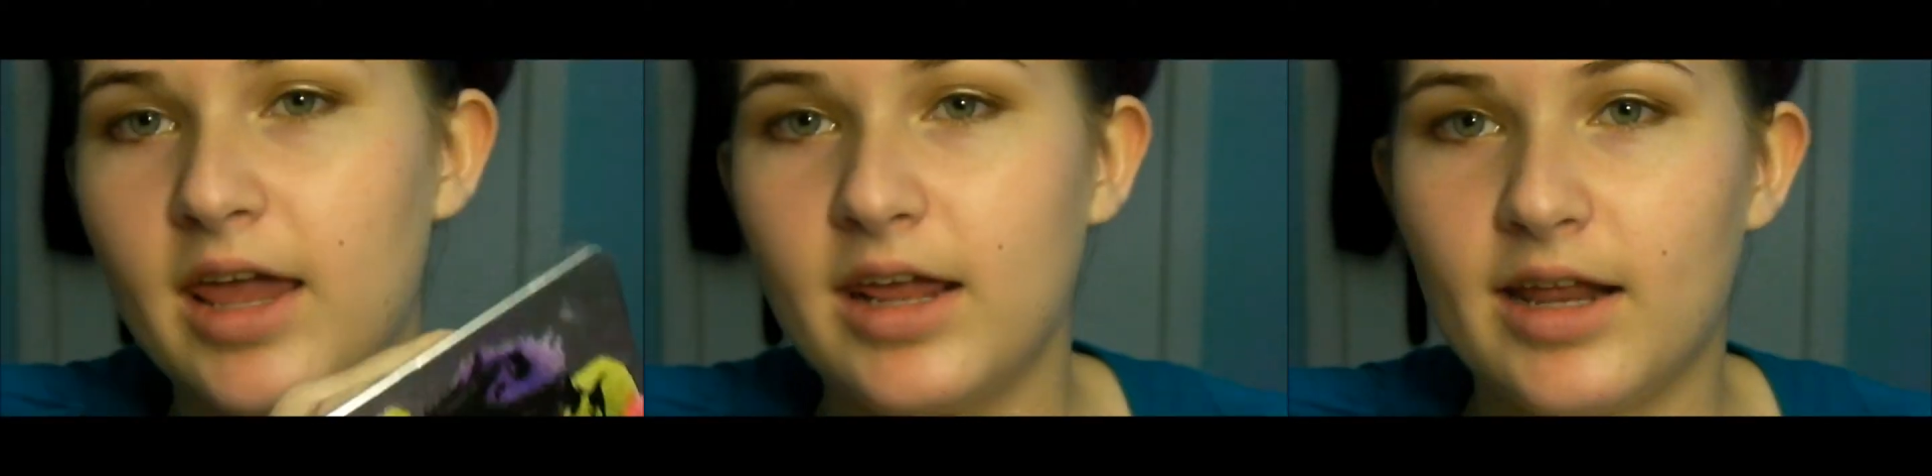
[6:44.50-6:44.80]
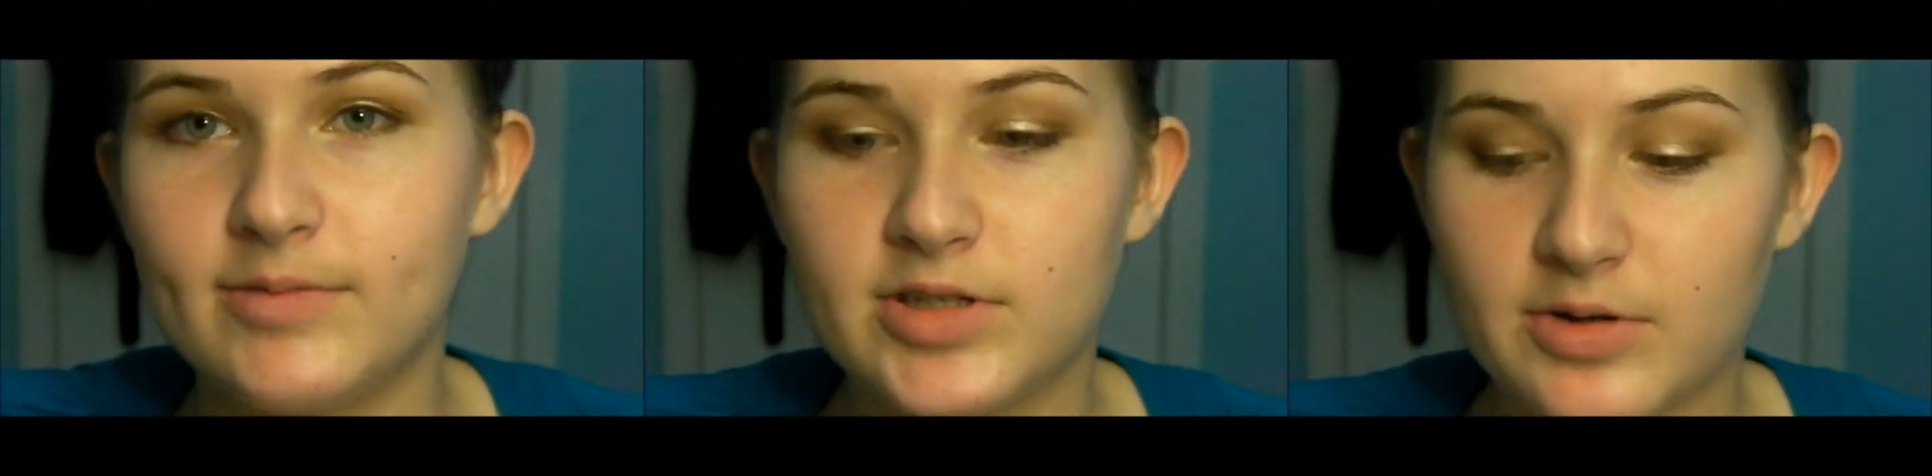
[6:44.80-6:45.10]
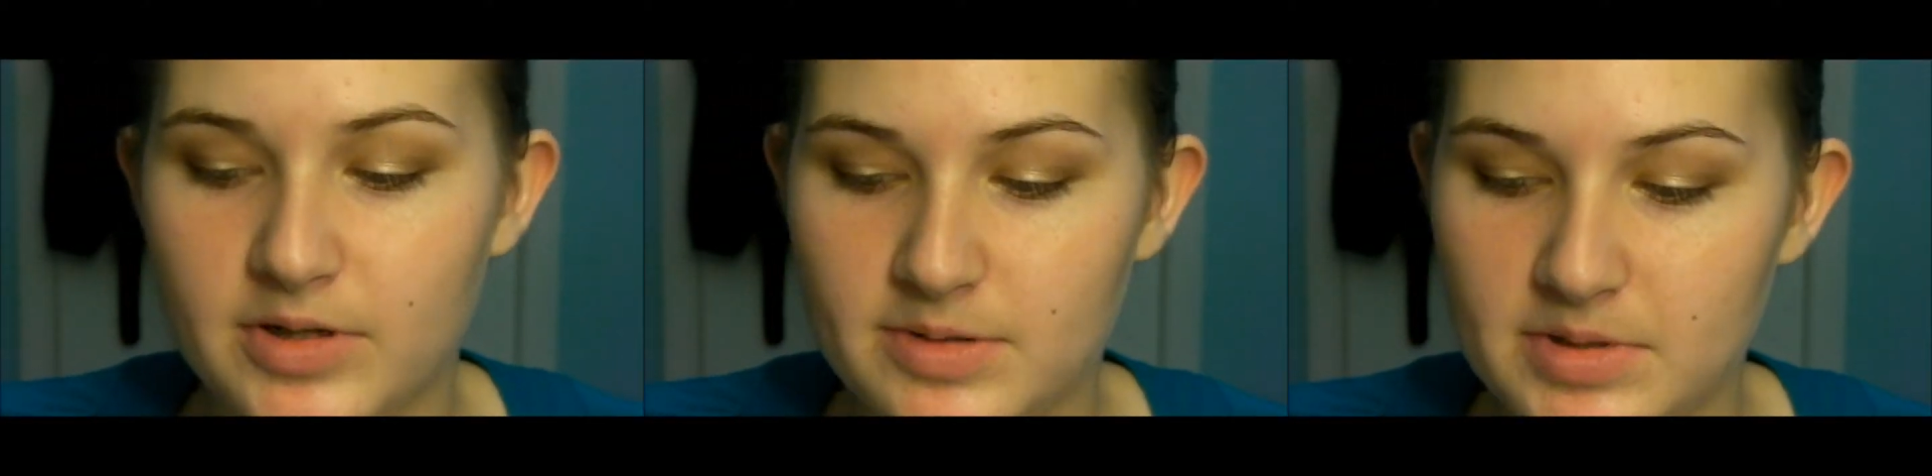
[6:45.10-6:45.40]
and I'm just
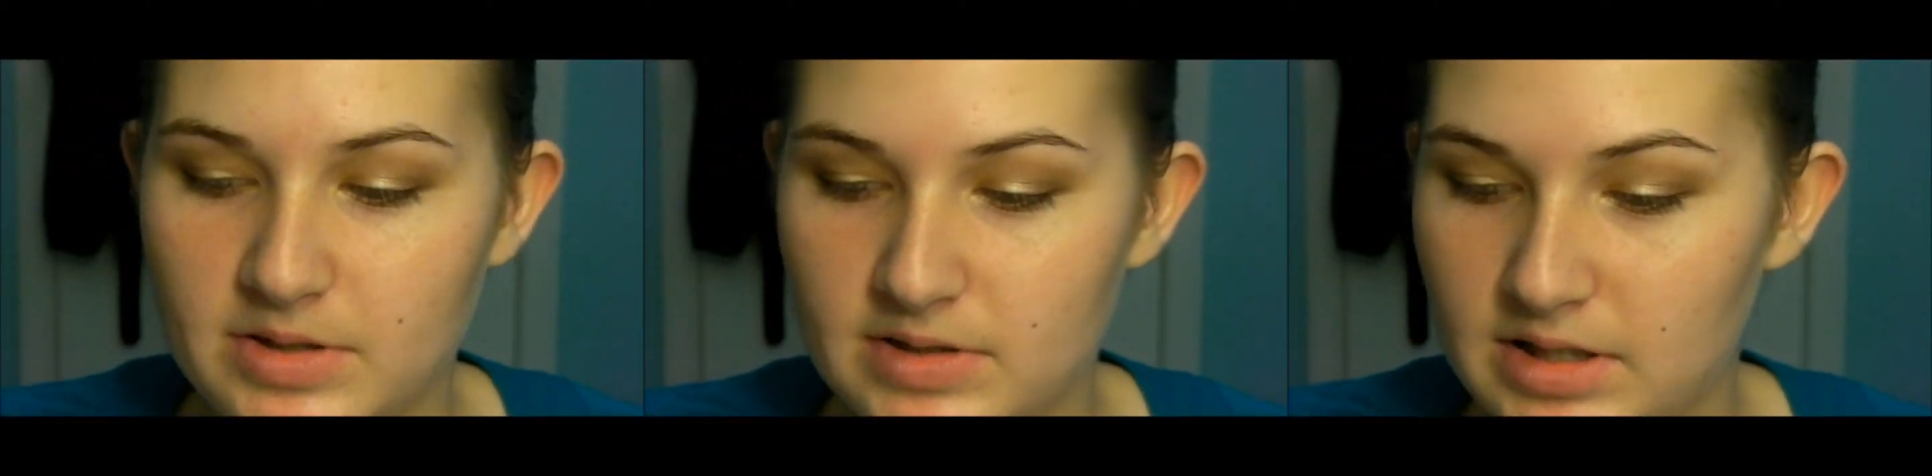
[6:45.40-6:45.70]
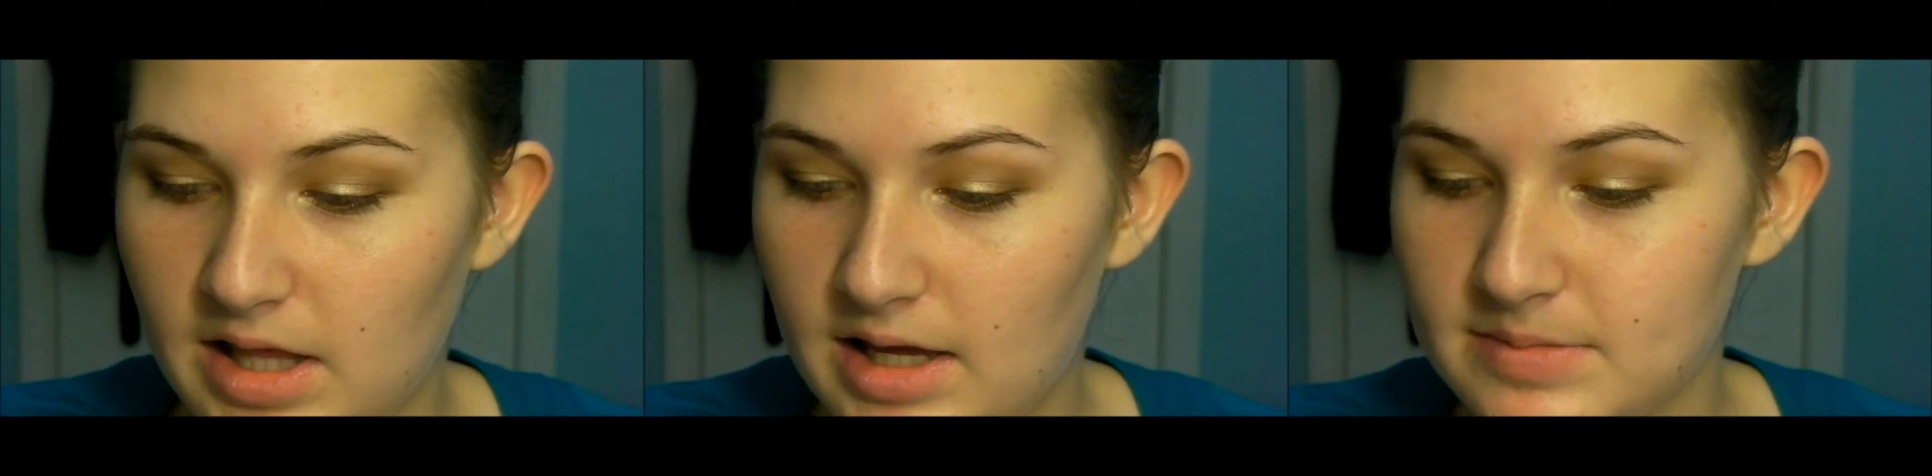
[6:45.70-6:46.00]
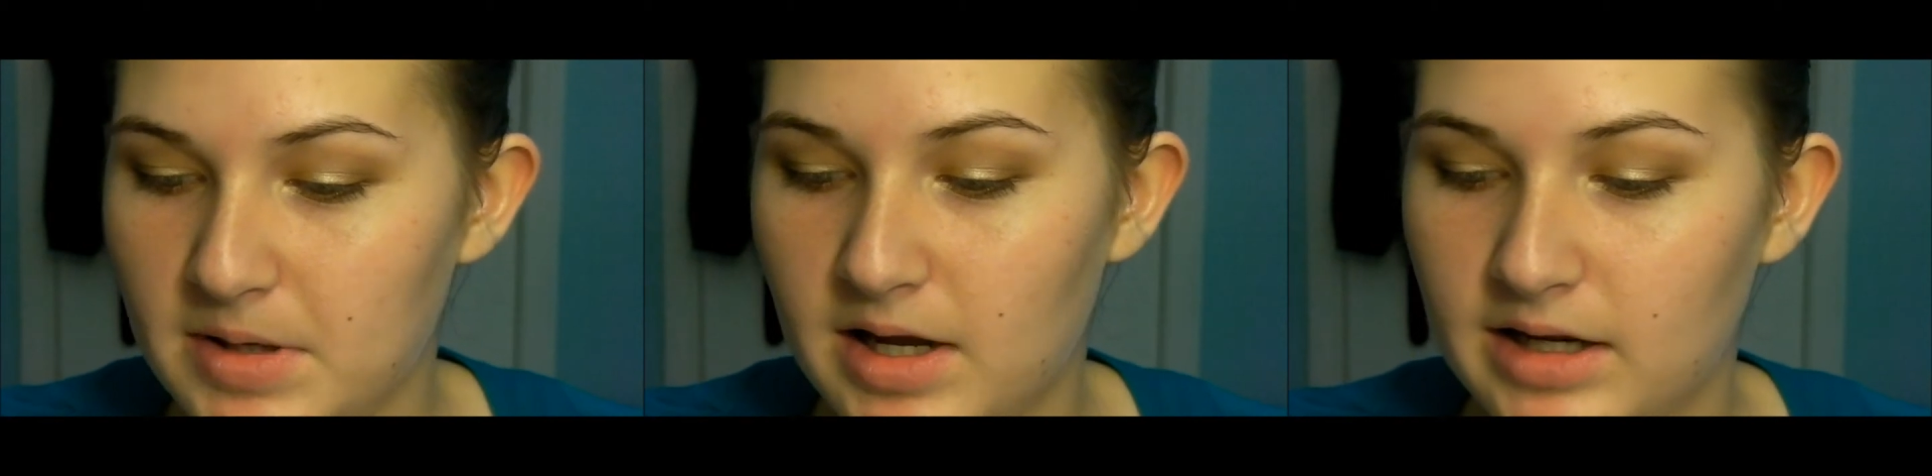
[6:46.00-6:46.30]
going to be using that
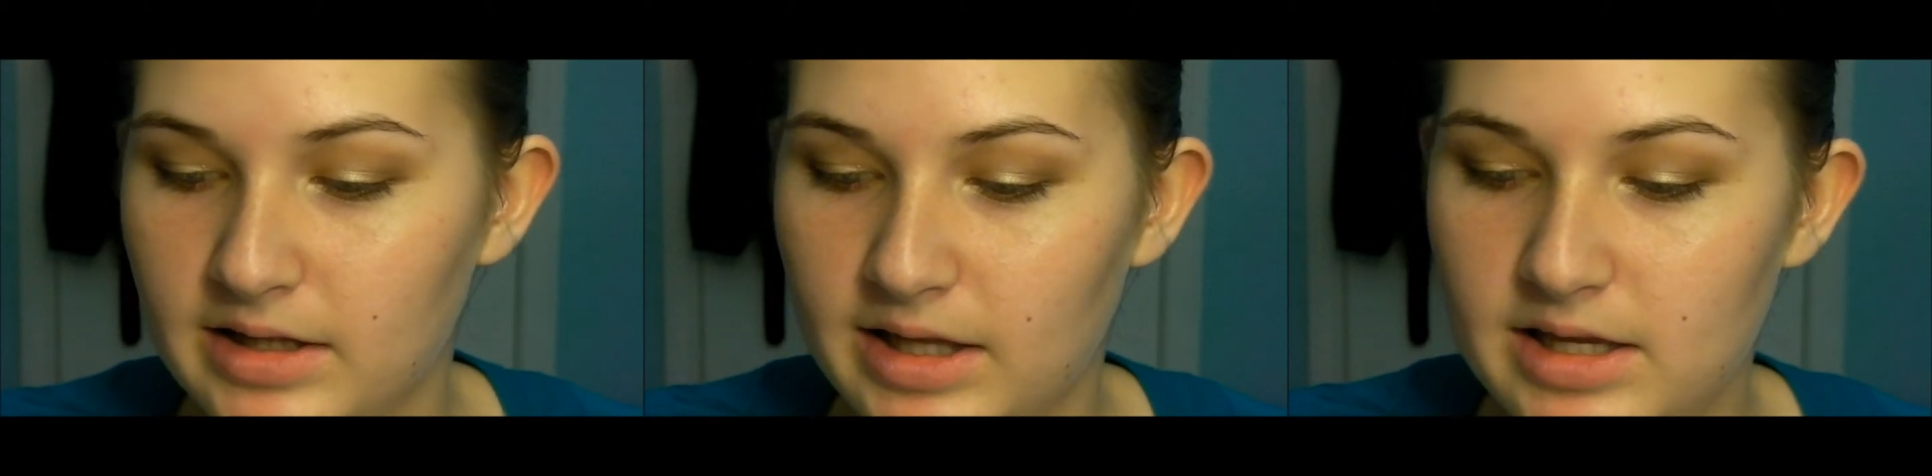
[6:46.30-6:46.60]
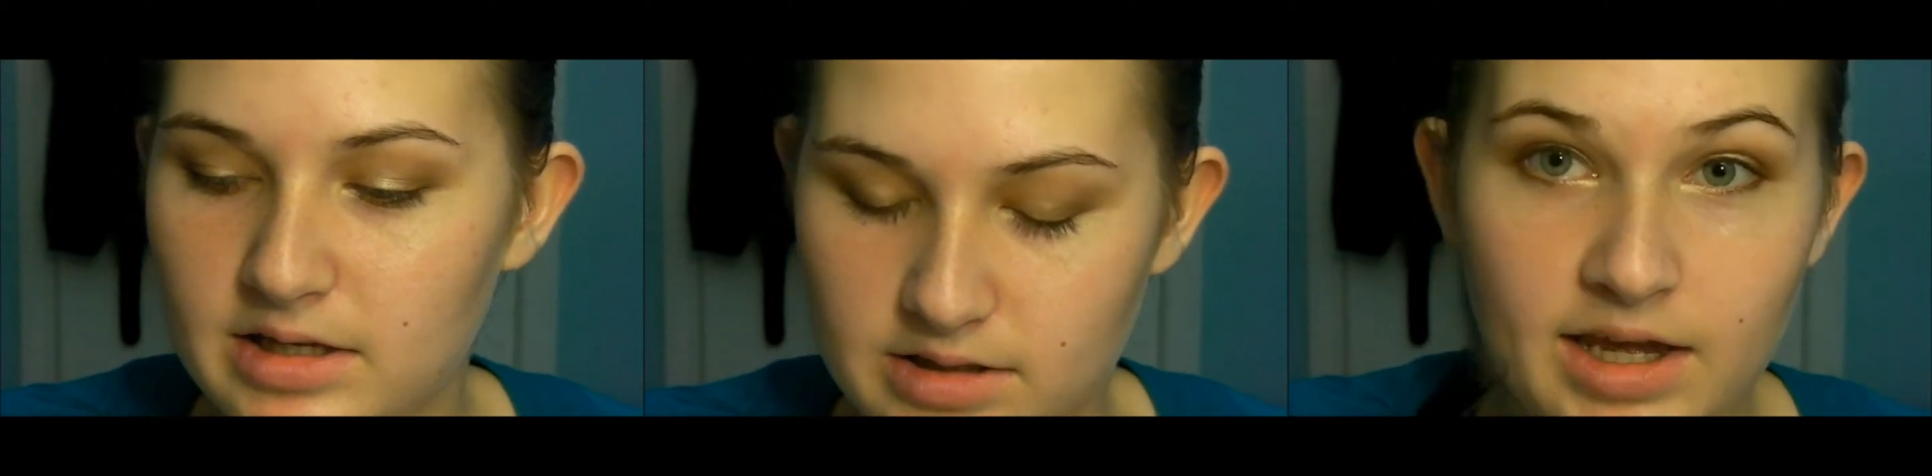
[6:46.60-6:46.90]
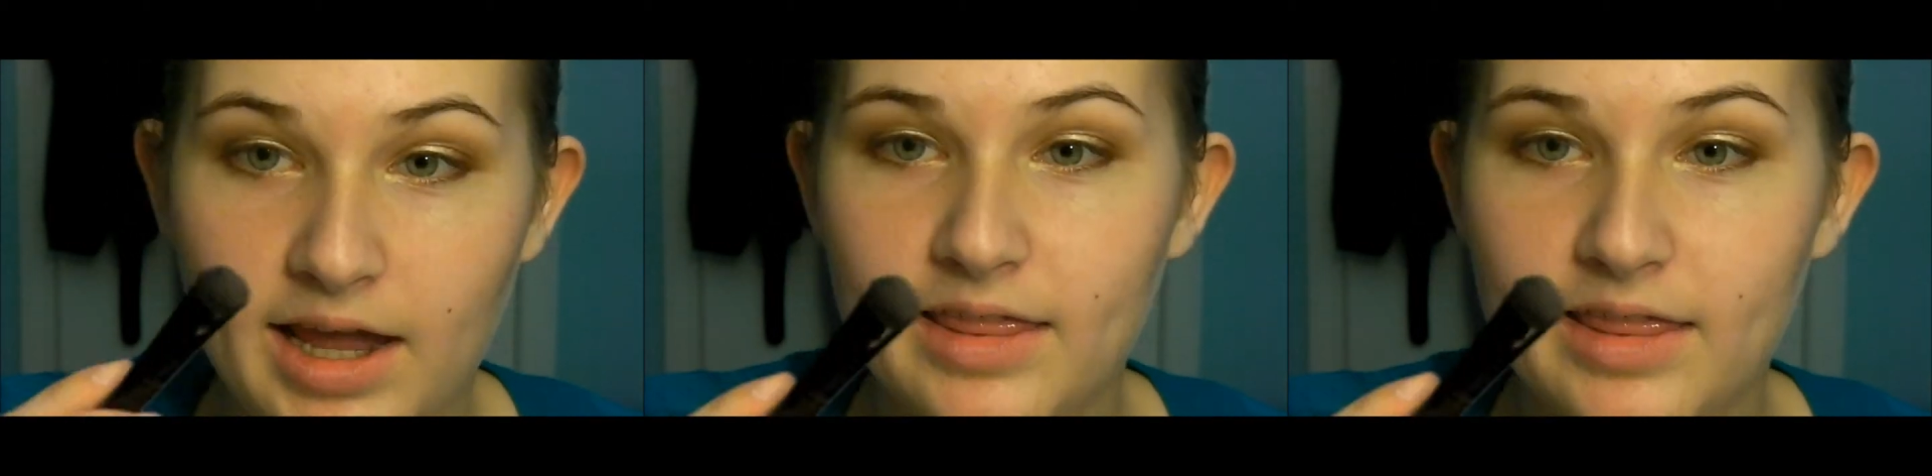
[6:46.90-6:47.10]
as my highlight.